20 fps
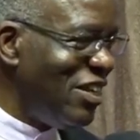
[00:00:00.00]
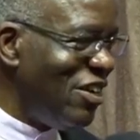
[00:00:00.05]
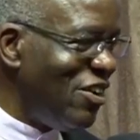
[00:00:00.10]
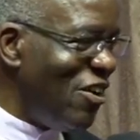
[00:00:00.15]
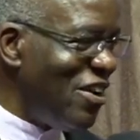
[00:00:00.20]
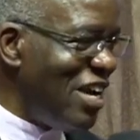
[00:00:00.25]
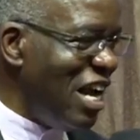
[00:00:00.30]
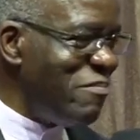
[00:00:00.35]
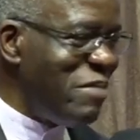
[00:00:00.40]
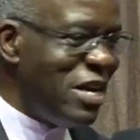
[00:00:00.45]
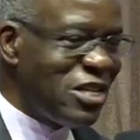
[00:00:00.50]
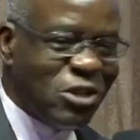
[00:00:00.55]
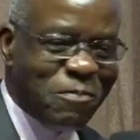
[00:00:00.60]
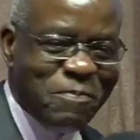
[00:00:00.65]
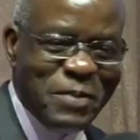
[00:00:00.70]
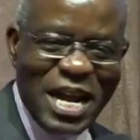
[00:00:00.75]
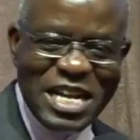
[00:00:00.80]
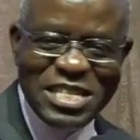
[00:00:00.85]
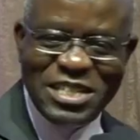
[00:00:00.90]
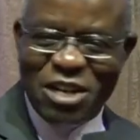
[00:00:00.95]
Ornamental
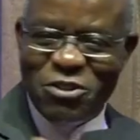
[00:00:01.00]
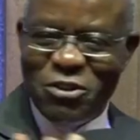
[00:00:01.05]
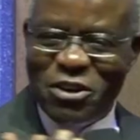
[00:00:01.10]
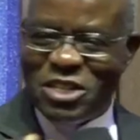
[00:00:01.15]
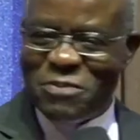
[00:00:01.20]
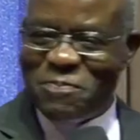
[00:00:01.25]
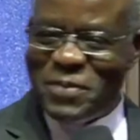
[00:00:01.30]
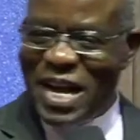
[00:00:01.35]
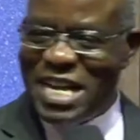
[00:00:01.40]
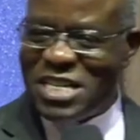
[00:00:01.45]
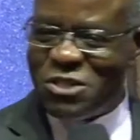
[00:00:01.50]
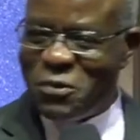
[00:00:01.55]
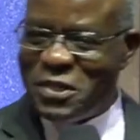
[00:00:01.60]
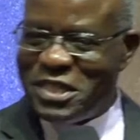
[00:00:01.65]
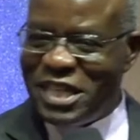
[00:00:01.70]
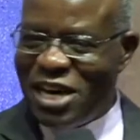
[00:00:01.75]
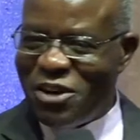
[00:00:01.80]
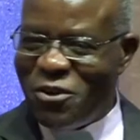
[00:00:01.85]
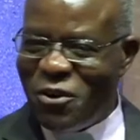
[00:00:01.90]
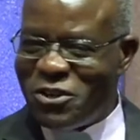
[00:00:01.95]
plants are those plants which
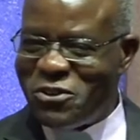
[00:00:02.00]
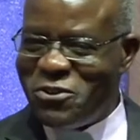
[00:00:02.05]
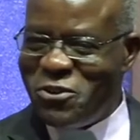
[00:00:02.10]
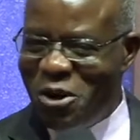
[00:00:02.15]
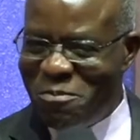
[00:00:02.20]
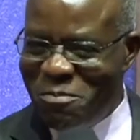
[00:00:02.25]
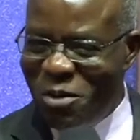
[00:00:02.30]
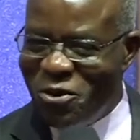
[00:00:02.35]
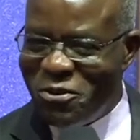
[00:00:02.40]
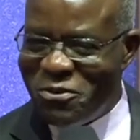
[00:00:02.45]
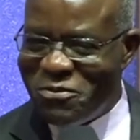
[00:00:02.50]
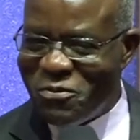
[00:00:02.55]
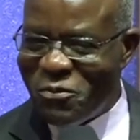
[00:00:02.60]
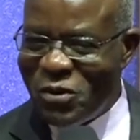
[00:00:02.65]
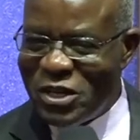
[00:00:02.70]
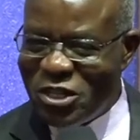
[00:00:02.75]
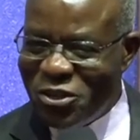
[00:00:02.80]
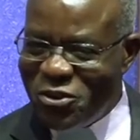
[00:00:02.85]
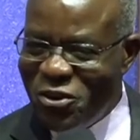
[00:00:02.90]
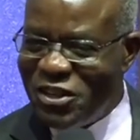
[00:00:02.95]
are not normal,
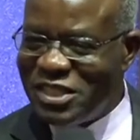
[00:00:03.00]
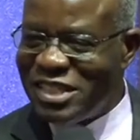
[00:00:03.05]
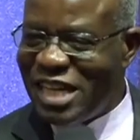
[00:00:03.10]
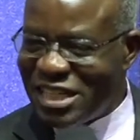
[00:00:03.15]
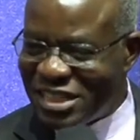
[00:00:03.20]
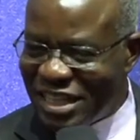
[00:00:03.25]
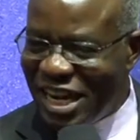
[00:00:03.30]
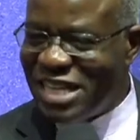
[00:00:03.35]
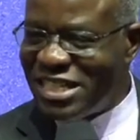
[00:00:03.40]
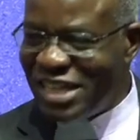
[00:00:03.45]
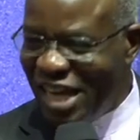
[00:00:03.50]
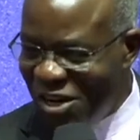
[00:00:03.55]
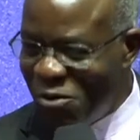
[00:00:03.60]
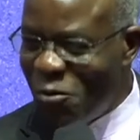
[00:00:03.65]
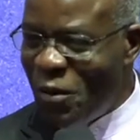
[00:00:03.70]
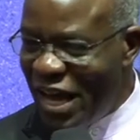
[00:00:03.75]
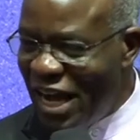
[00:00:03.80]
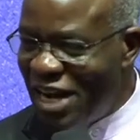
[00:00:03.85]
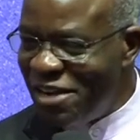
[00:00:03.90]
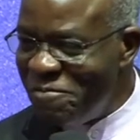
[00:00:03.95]
which you don't just get
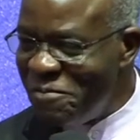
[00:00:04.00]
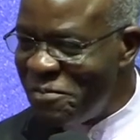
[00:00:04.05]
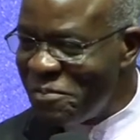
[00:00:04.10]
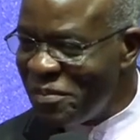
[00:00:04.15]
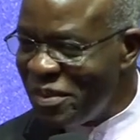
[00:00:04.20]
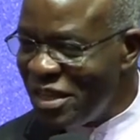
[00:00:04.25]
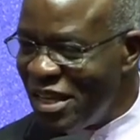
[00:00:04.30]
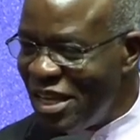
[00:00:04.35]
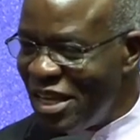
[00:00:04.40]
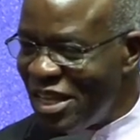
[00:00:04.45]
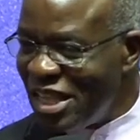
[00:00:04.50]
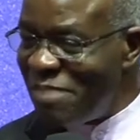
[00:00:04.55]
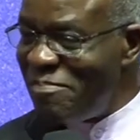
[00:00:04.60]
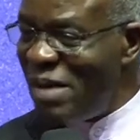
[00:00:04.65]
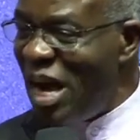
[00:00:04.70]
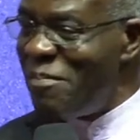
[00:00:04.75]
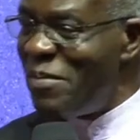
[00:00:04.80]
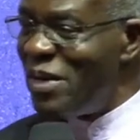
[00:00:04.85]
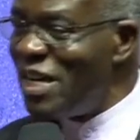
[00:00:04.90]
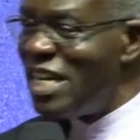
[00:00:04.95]
anywhere. The
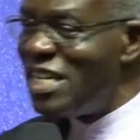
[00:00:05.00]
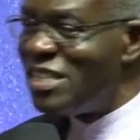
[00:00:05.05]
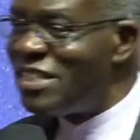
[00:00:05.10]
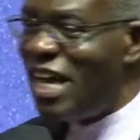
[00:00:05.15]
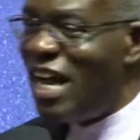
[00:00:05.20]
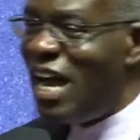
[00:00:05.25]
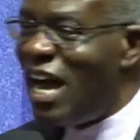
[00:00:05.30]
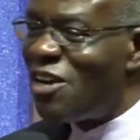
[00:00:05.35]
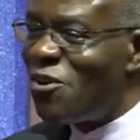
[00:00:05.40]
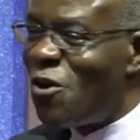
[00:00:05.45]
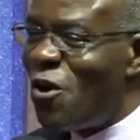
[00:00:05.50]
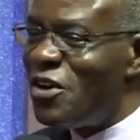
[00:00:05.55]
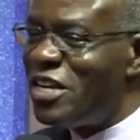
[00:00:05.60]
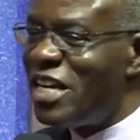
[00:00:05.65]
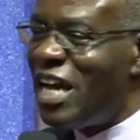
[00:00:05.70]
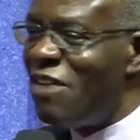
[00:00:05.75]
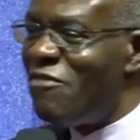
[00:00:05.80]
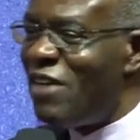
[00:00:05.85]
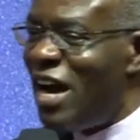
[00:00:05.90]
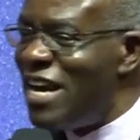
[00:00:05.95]
Bible didn't say, and God
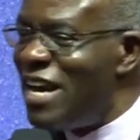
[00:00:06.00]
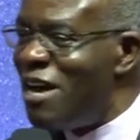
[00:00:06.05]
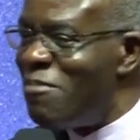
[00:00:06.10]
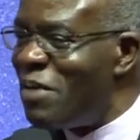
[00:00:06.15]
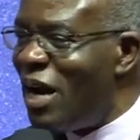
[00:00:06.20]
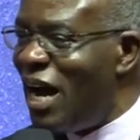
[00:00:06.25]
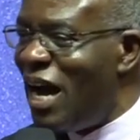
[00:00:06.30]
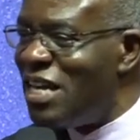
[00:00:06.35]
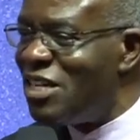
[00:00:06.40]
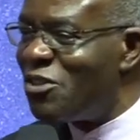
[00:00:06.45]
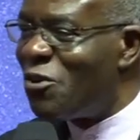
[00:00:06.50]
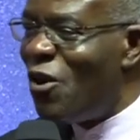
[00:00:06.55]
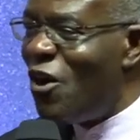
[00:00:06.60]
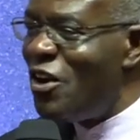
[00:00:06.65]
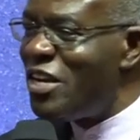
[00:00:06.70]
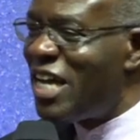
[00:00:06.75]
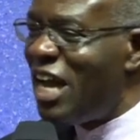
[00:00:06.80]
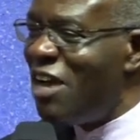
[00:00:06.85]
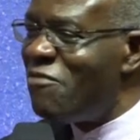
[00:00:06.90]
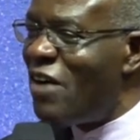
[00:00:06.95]
gave Adam land.
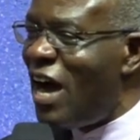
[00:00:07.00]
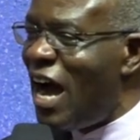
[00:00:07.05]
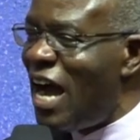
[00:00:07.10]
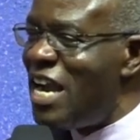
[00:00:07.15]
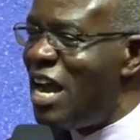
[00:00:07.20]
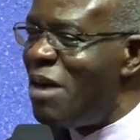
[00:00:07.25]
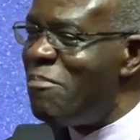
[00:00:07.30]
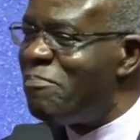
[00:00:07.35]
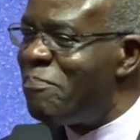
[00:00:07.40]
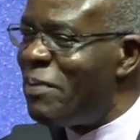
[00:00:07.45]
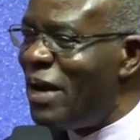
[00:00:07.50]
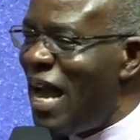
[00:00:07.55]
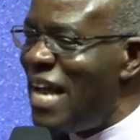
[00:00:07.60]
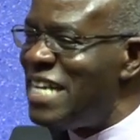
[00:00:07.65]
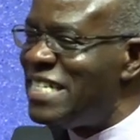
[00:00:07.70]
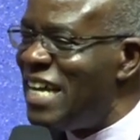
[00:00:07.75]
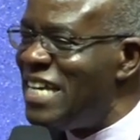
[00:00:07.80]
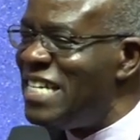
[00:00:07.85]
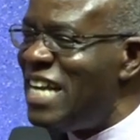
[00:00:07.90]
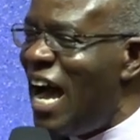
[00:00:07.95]
God gave Adam
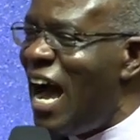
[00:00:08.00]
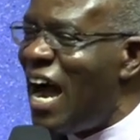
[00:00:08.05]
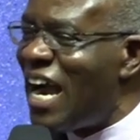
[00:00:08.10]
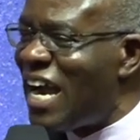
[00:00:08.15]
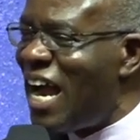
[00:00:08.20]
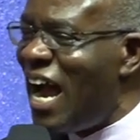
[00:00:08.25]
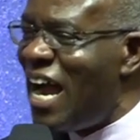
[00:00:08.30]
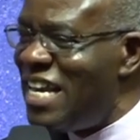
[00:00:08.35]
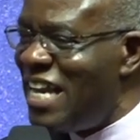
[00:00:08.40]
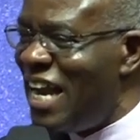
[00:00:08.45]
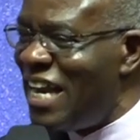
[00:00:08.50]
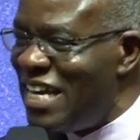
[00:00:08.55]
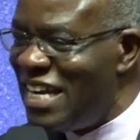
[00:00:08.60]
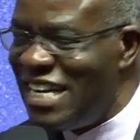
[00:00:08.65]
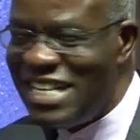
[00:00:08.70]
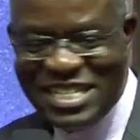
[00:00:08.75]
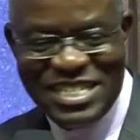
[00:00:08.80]
planted a garden.